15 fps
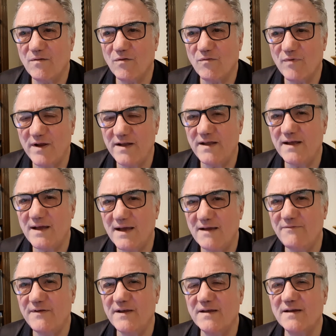already
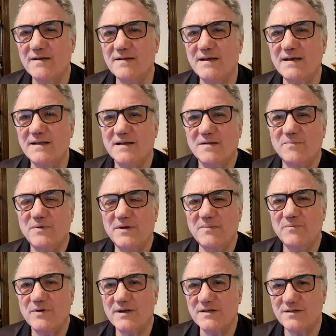having an
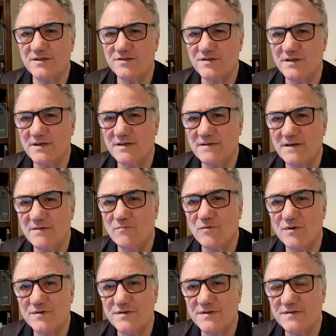NLP practitioner and
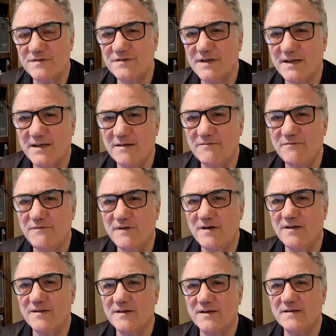wanting to take it
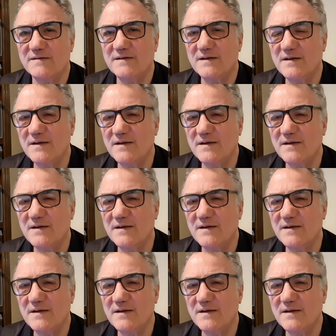further,